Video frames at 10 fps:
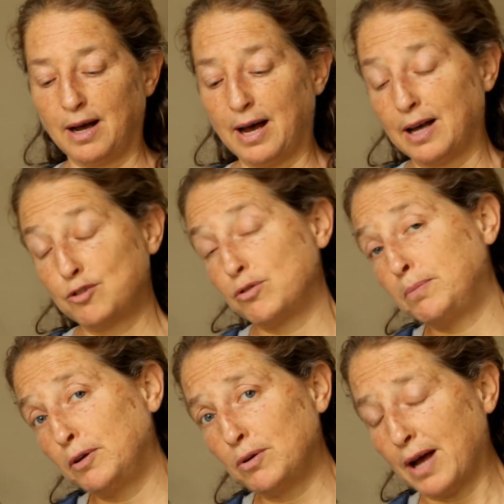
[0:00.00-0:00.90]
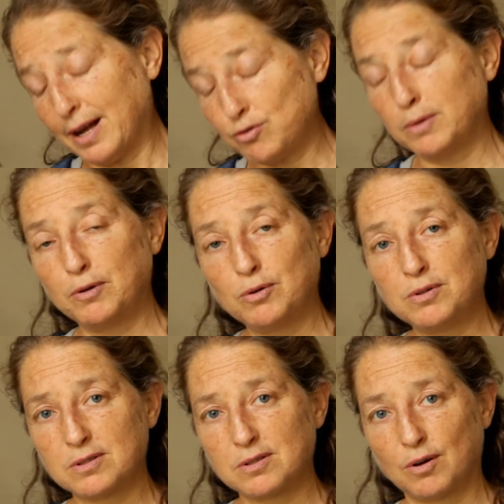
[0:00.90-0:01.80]

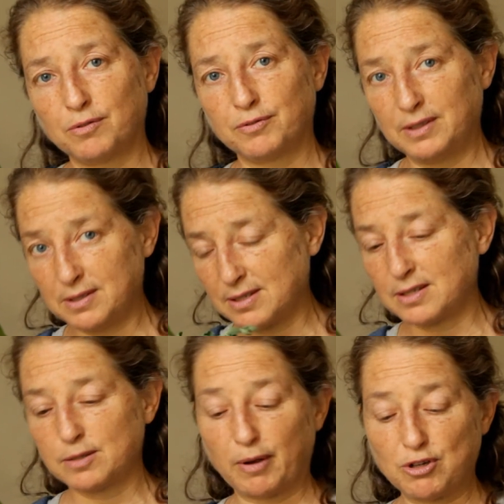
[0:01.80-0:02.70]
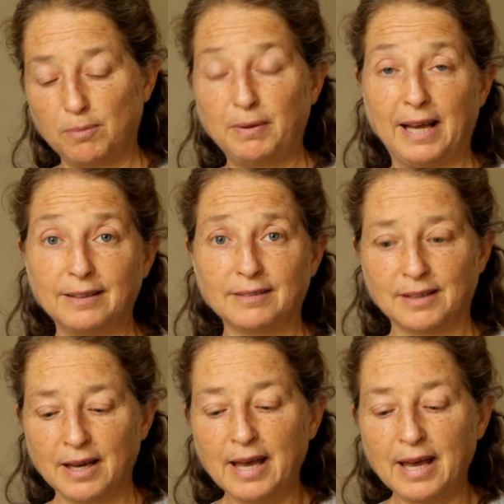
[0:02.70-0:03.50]
attributes of this special plant,